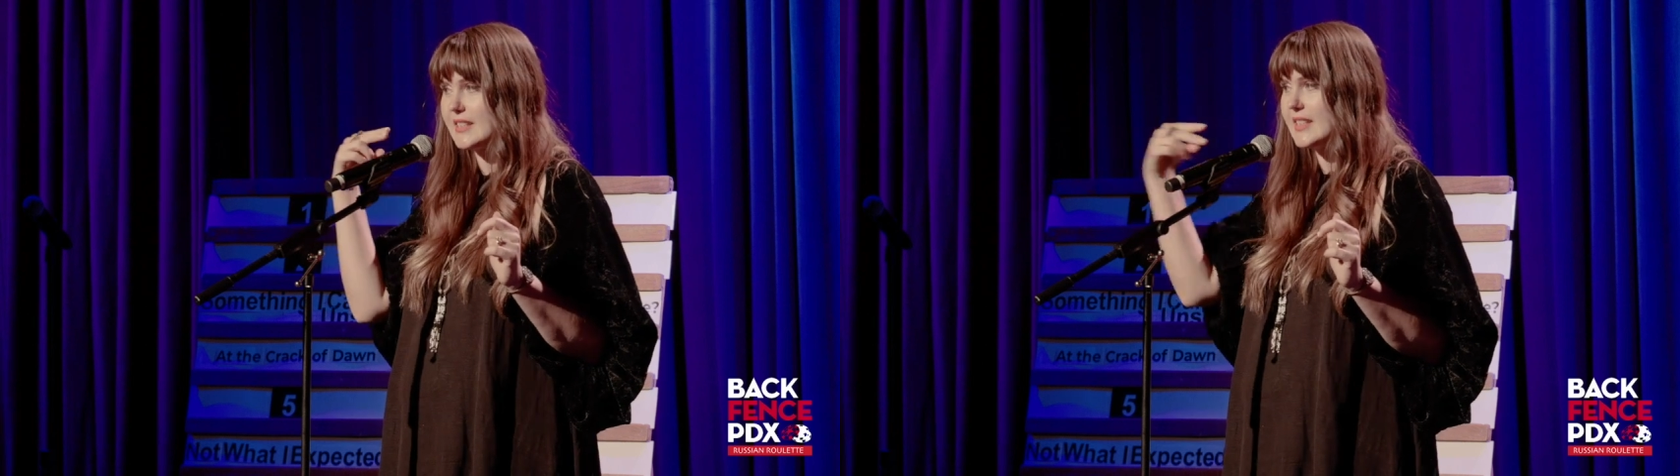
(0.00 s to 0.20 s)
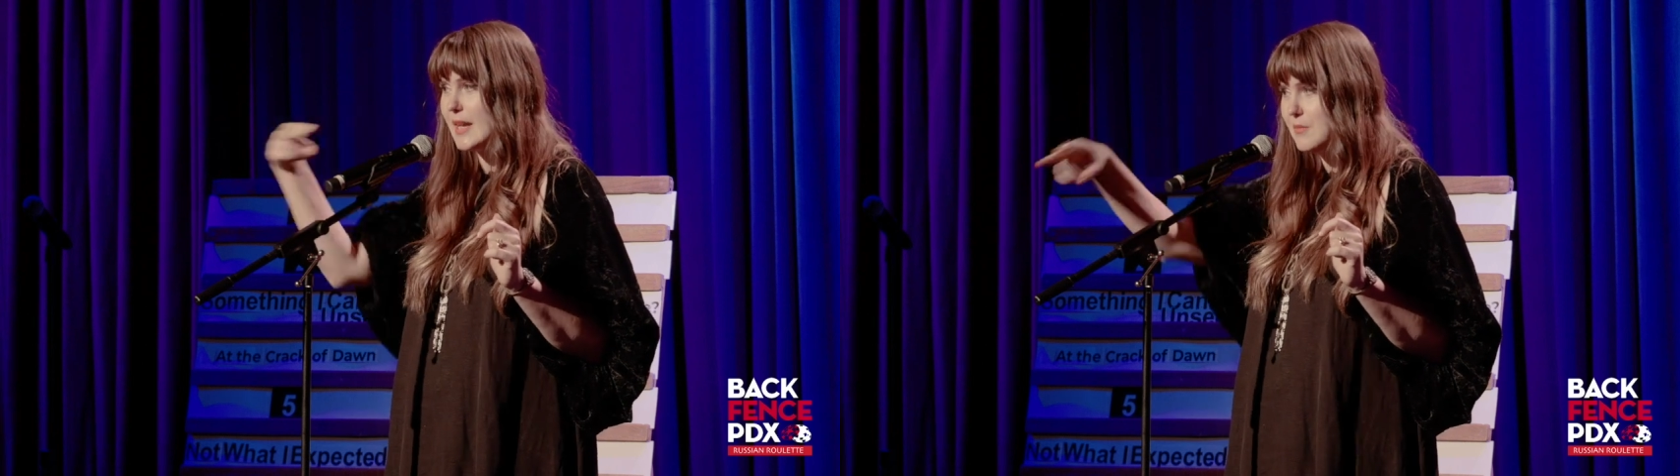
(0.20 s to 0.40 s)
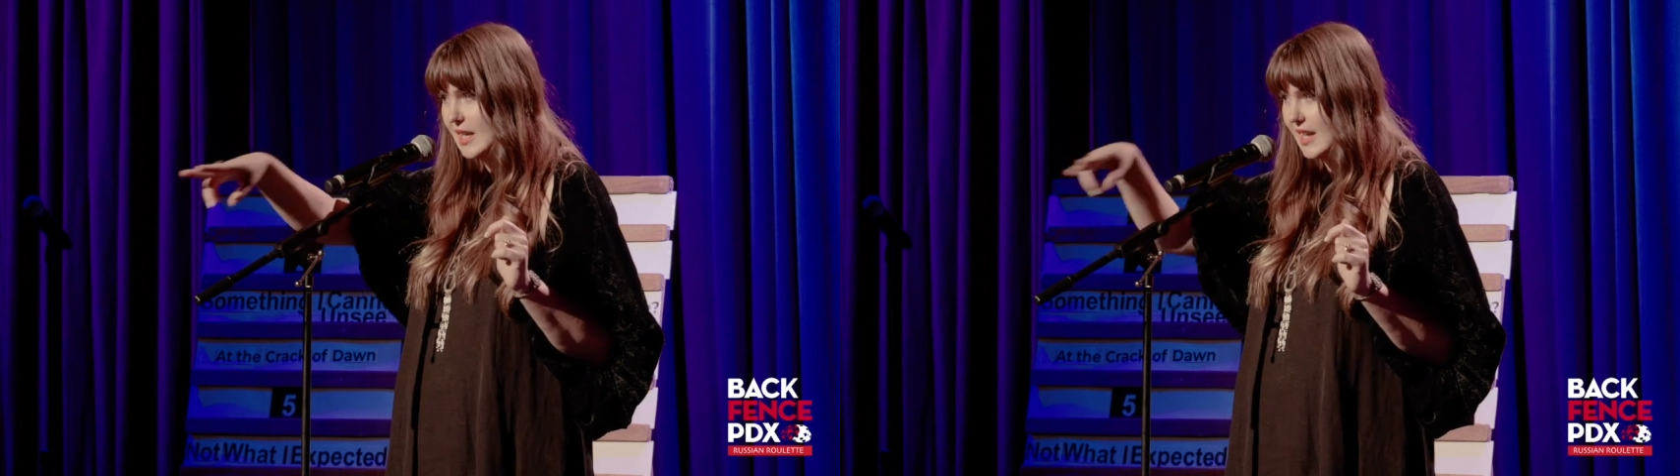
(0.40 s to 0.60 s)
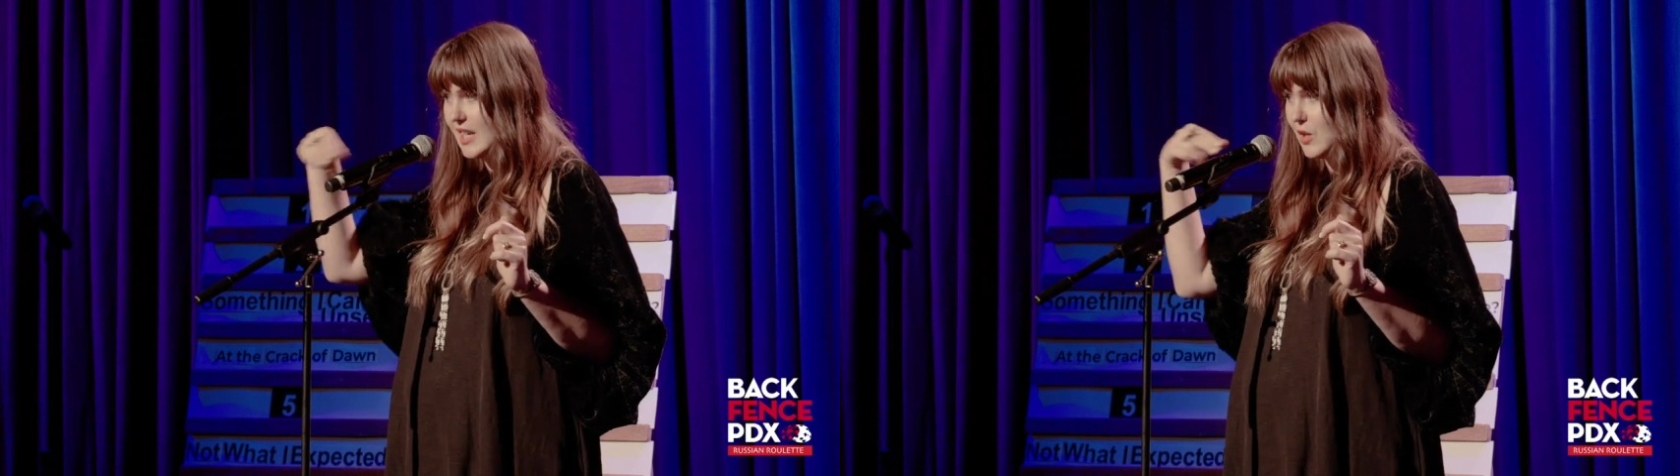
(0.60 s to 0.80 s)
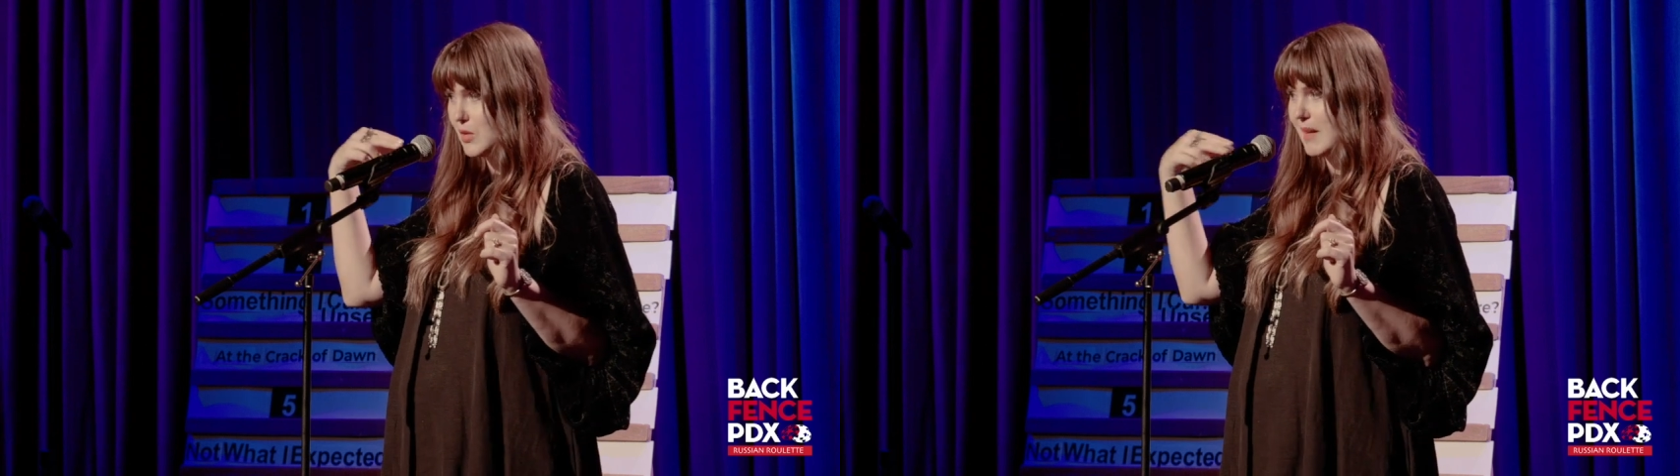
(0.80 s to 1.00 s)
It's the same thing
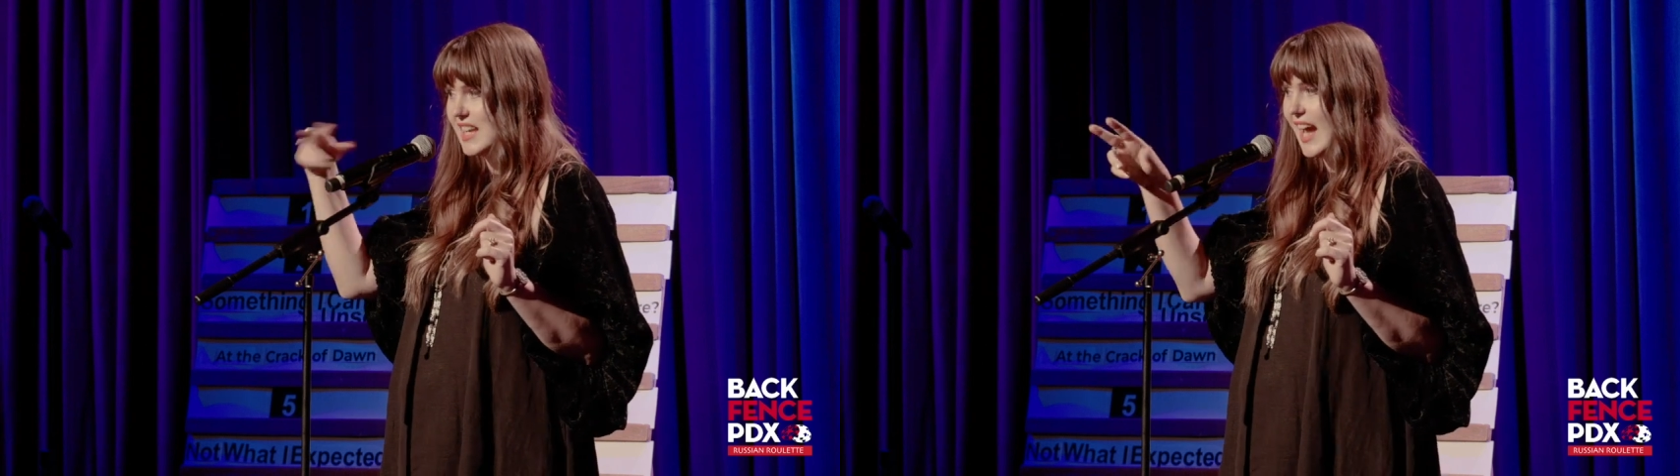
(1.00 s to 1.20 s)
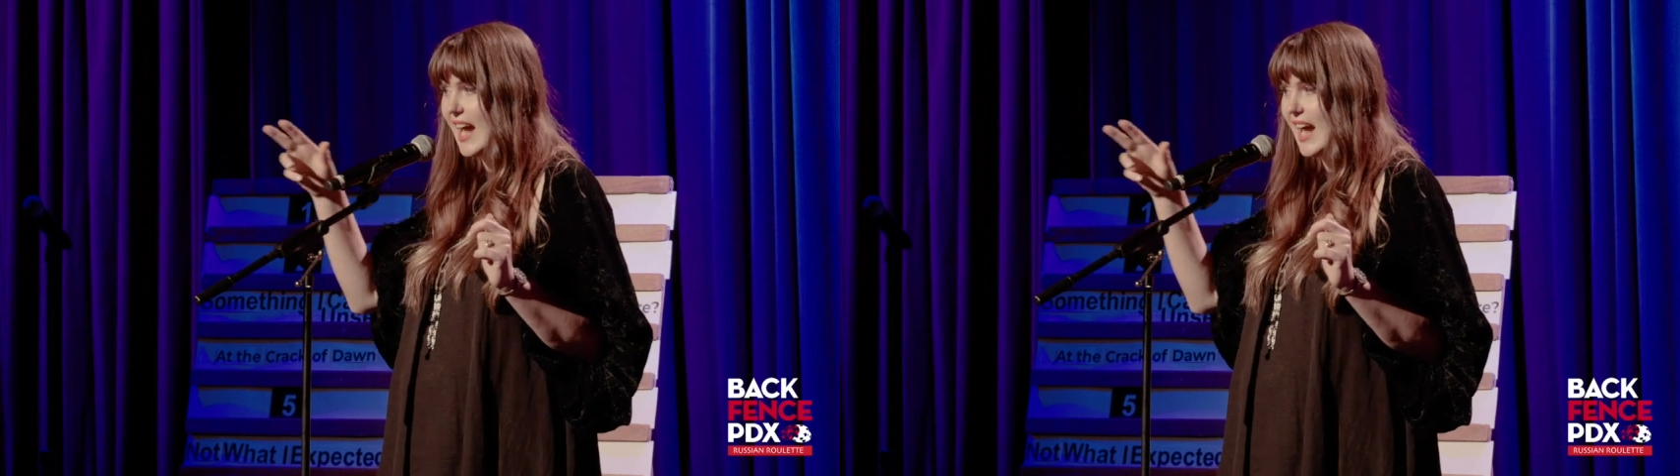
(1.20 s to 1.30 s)
I hear with my